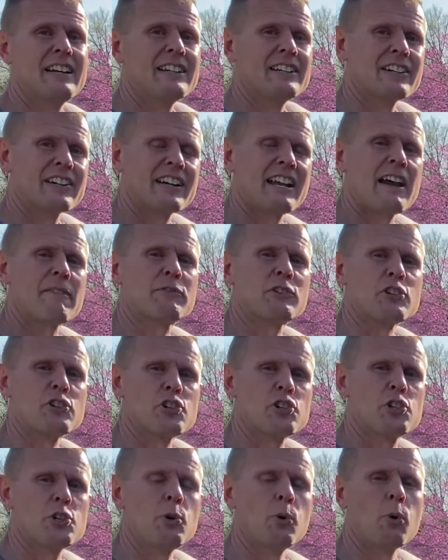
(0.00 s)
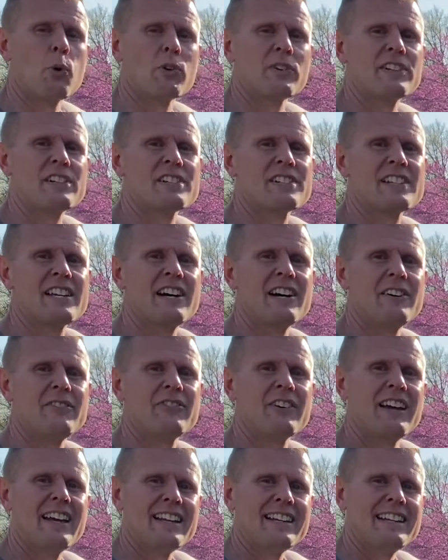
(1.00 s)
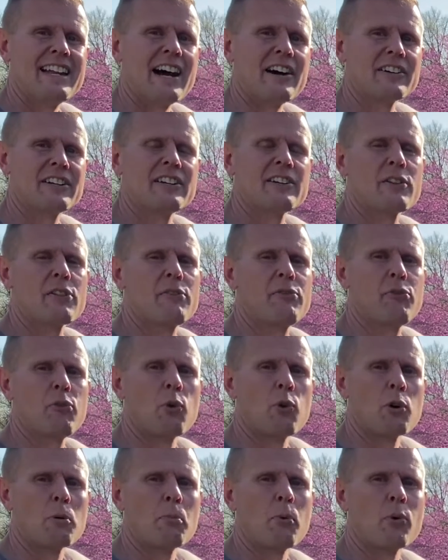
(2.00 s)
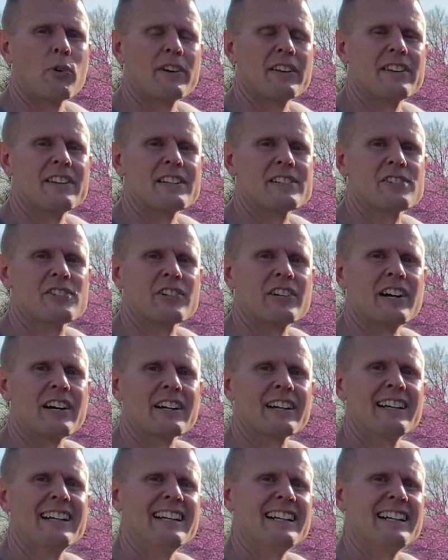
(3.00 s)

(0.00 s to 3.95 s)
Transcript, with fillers: You're gonna have to shoehorn yourself down into the floorboard of this truck